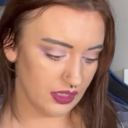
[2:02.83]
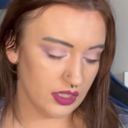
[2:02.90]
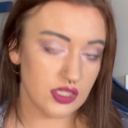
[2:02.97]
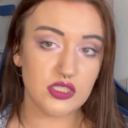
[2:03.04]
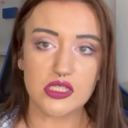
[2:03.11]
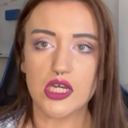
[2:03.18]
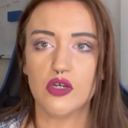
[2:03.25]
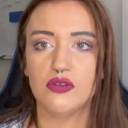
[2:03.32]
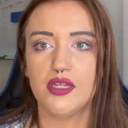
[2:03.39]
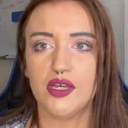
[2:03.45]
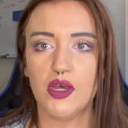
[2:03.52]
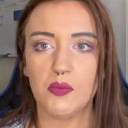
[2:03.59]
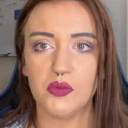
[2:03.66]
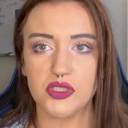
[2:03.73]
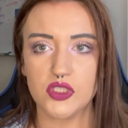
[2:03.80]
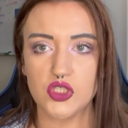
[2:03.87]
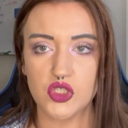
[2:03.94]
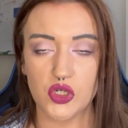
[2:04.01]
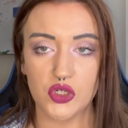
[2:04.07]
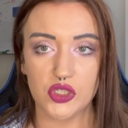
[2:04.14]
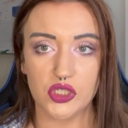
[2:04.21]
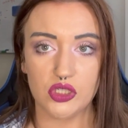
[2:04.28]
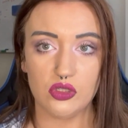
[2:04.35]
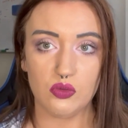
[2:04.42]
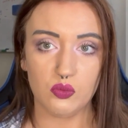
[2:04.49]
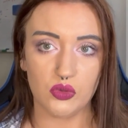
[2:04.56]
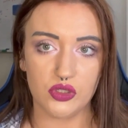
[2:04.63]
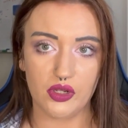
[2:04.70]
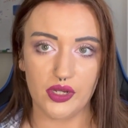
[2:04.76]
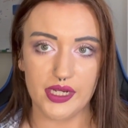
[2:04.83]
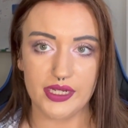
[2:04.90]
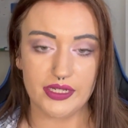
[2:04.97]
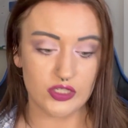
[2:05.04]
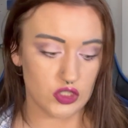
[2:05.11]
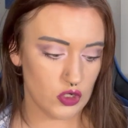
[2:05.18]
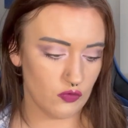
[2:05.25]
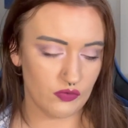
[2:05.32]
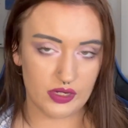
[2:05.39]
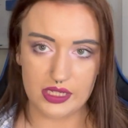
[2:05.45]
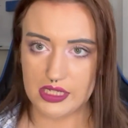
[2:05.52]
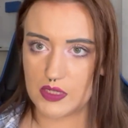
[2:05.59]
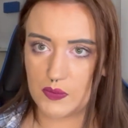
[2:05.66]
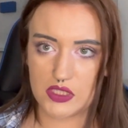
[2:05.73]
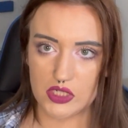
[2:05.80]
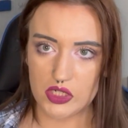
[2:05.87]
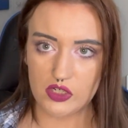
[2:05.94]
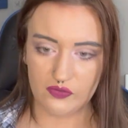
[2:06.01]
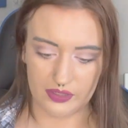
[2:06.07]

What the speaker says: So now I'm going to show you what I generally keep inside of